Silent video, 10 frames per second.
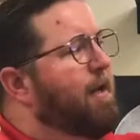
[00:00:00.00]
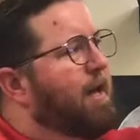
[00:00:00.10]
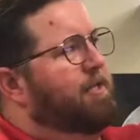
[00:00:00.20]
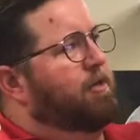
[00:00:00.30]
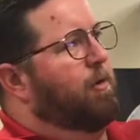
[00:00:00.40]

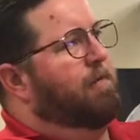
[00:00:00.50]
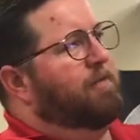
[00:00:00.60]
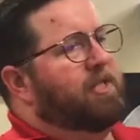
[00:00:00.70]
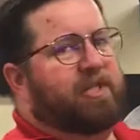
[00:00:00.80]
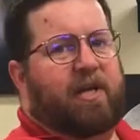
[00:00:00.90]
And so if
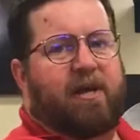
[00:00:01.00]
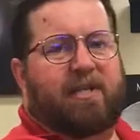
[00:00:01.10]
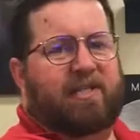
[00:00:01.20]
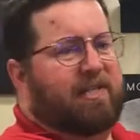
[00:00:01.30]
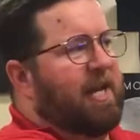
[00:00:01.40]
the sun
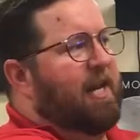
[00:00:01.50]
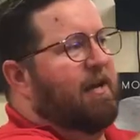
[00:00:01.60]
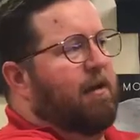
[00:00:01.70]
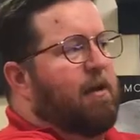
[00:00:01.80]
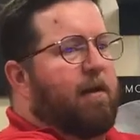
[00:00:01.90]
is
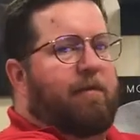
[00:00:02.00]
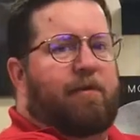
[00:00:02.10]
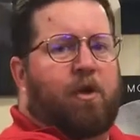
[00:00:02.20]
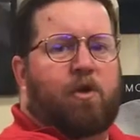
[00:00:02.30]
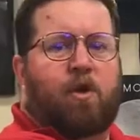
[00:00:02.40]
setting,
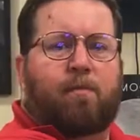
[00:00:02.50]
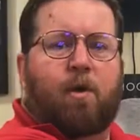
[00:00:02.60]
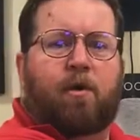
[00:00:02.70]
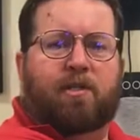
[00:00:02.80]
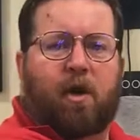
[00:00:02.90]
the new
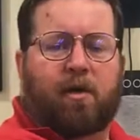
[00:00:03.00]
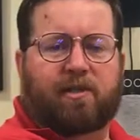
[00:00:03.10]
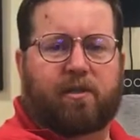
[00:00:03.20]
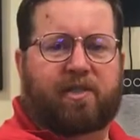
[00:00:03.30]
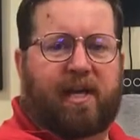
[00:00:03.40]
moon is
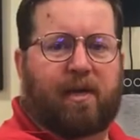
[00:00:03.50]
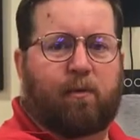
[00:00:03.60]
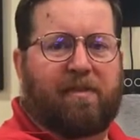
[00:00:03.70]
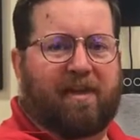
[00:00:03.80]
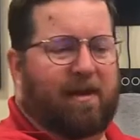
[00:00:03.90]
also setting
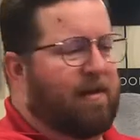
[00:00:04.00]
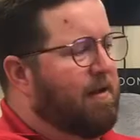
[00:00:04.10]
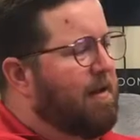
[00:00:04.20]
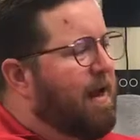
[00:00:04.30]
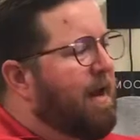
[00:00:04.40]
with it.
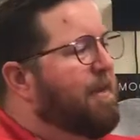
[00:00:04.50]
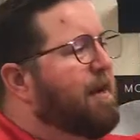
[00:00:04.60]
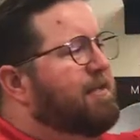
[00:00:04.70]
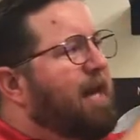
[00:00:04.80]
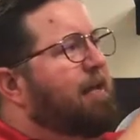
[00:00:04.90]
And then
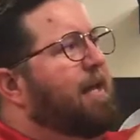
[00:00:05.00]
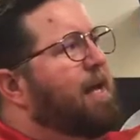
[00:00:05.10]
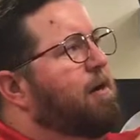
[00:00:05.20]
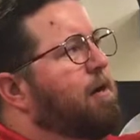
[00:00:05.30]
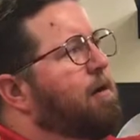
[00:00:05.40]
a day
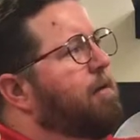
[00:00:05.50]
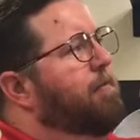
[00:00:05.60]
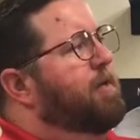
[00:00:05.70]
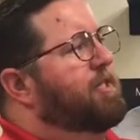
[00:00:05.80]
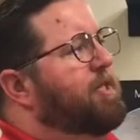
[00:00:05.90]
later,
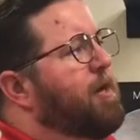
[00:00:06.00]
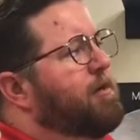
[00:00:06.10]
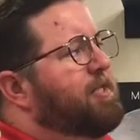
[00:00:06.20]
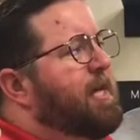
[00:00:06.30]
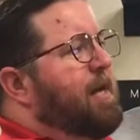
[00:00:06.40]
the sun
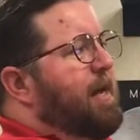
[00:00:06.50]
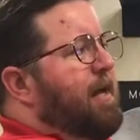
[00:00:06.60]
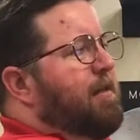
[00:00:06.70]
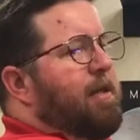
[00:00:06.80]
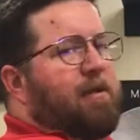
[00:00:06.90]
will set,
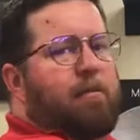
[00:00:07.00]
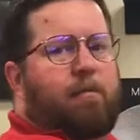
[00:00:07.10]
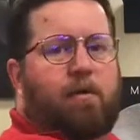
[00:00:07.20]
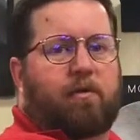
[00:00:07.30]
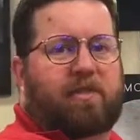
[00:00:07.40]
and then the
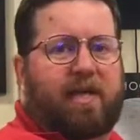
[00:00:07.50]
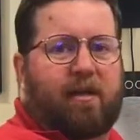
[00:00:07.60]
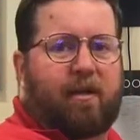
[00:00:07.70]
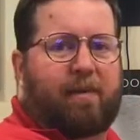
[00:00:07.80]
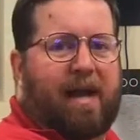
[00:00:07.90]
moon will set a
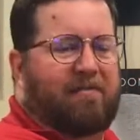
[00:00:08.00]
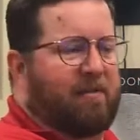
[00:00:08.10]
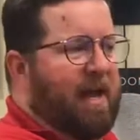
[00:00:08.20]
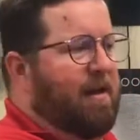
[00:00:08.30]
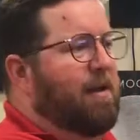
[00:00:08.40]
little bit after
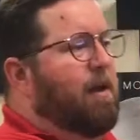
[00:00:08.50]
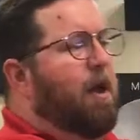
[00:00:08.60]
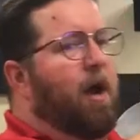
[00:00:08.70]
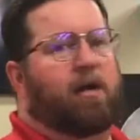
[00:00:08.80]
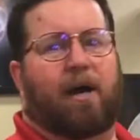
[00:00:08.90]
that.
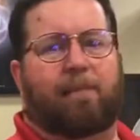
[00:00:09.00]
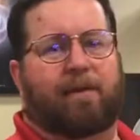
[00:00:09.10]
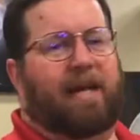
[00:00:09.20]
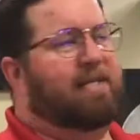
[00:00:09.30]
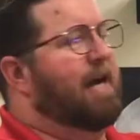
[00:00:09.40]
A couple
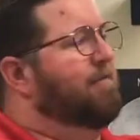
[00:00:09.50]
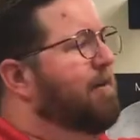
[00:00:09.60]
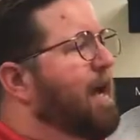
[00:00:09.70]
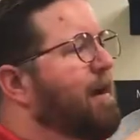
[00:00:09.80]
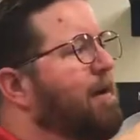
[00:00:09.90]
of days after
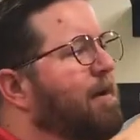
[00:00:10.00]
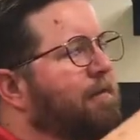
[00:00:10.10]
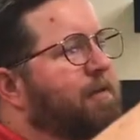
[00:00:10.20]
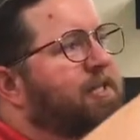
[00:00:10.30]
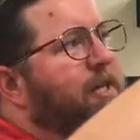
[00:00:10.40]

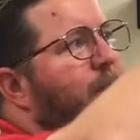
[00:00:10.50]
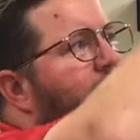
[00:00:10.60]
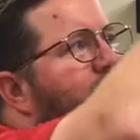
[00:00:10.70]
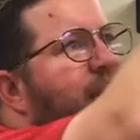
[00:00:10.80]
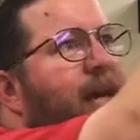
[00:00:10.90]
that, the sun
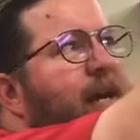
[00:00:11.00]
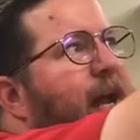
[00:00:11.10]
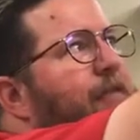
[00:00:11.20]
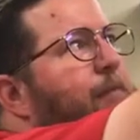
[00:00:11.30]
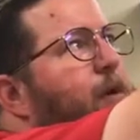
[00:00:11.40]
will set,
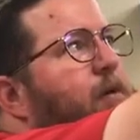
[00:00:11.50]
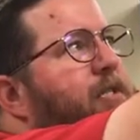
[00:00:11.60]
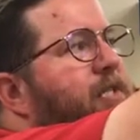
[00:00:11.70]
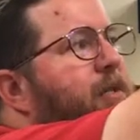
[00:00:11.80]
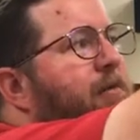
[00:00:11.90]
and the
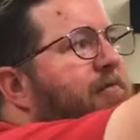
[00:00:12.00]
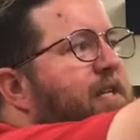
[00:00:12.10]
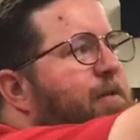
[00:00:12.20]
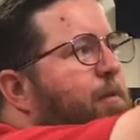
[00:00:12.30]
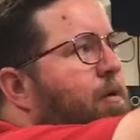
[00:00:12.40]
moon's still
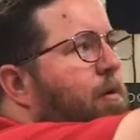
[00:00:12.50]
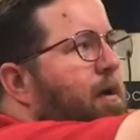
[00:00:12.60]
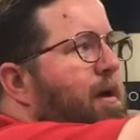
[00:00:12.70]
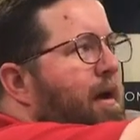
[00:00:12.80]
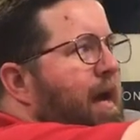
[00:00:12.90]

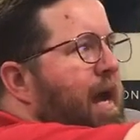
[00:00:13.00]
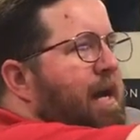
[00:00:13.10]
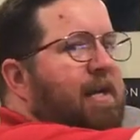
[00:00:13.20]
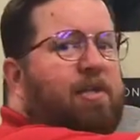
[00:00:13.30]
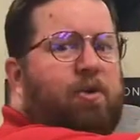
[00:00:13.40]
visible,
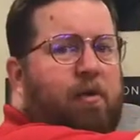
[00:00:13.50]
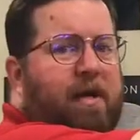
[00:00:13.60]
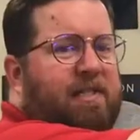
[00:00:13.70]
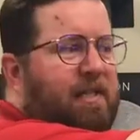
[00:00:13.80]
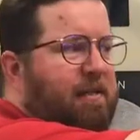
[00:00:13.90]
and it's
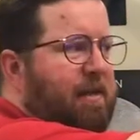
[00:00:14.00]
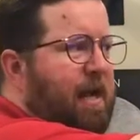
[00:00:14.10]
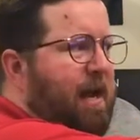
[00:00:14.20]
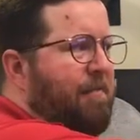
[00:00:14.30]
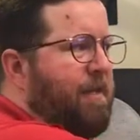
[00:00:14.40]
crescent,
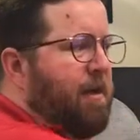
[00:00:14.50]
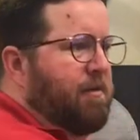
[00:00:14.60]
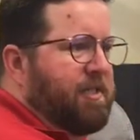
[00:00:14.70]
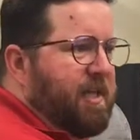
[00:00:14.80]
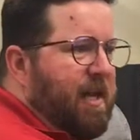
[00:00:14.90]
and then
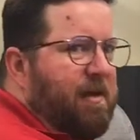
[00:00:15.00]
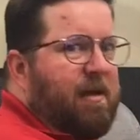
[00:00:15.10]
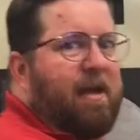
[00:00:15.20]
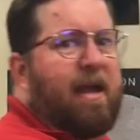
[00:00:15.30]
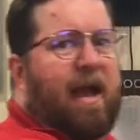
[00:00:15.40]
it'll
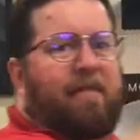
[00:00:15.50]
set.